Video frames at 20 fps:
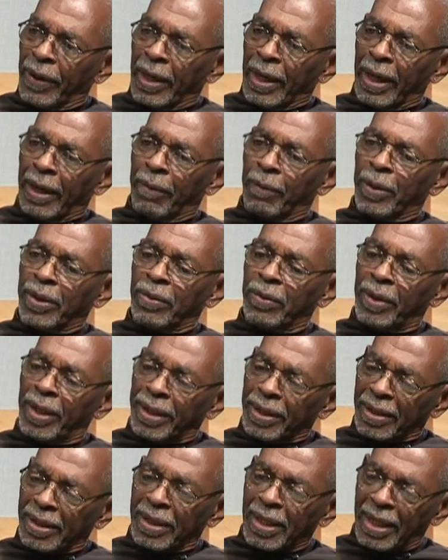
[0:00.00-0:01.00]
And when you
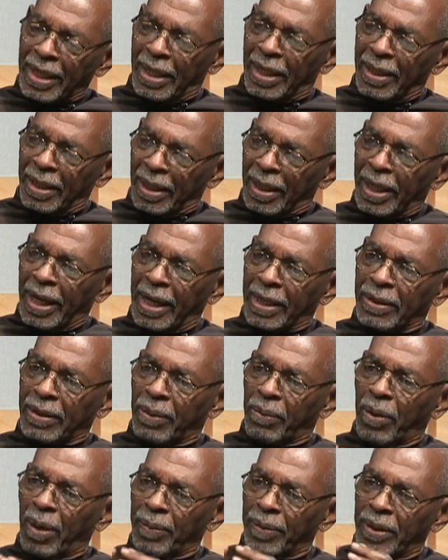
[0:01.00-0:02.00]
understand that
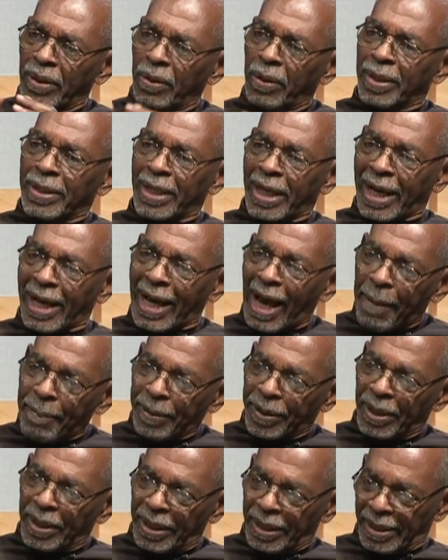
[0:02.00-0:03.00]
what we know as
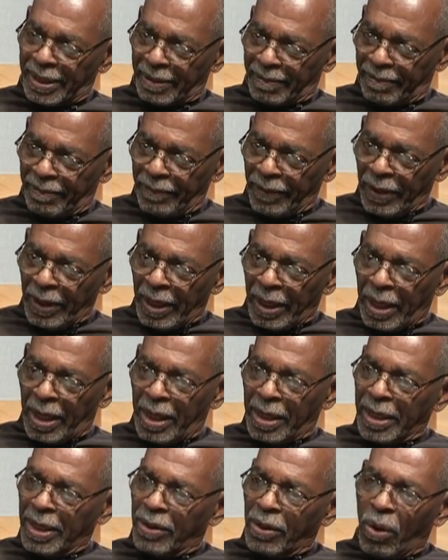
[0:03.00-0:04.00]
capitalism
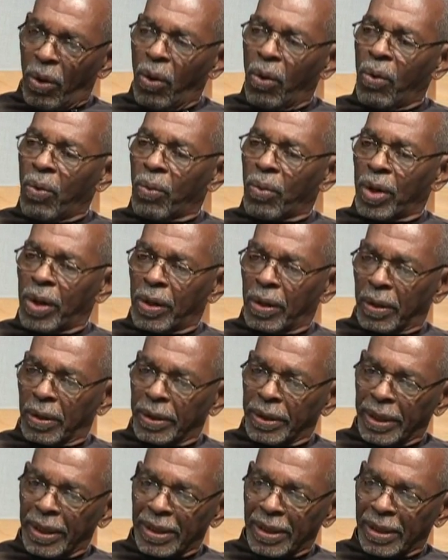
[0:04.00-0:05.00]
in the whole world
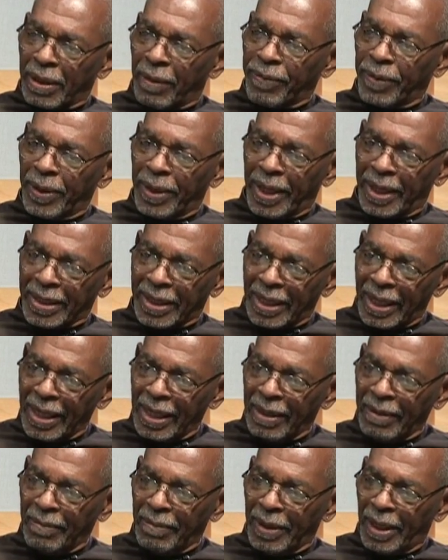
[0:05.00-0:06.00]
is something that
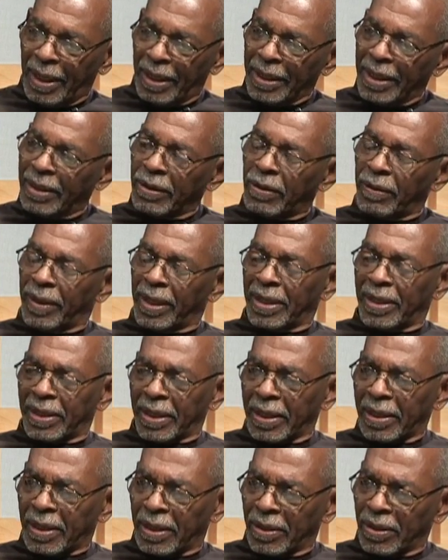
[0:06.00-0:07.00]
came into
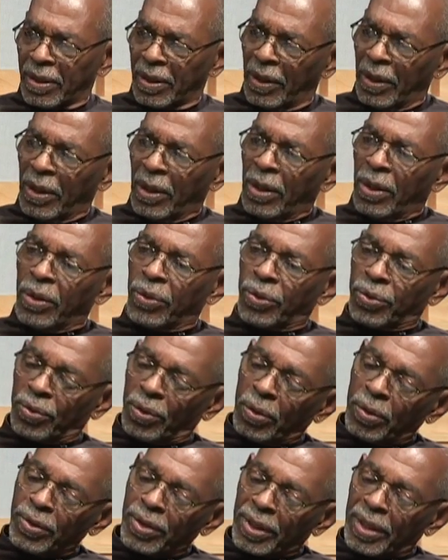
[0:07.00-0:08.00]
existence
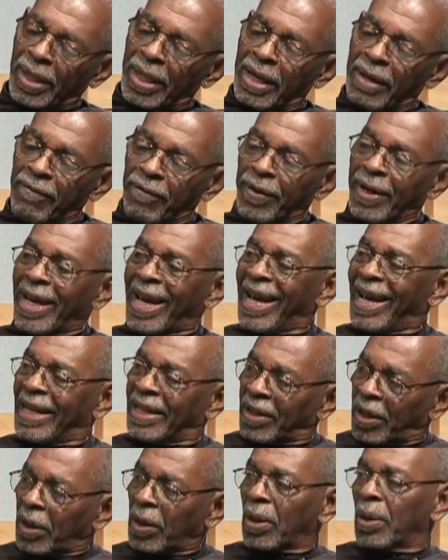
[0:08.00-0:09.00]
through slavery
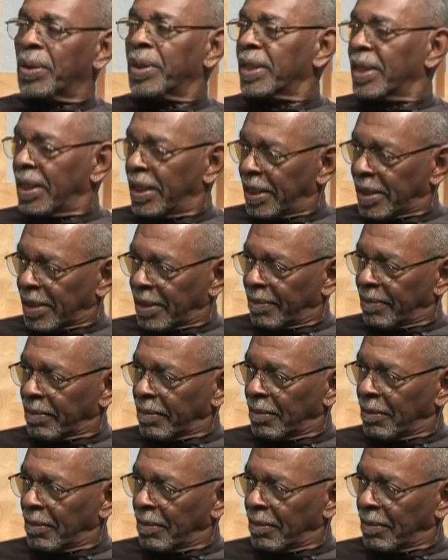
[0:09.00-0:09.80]
and colonialism.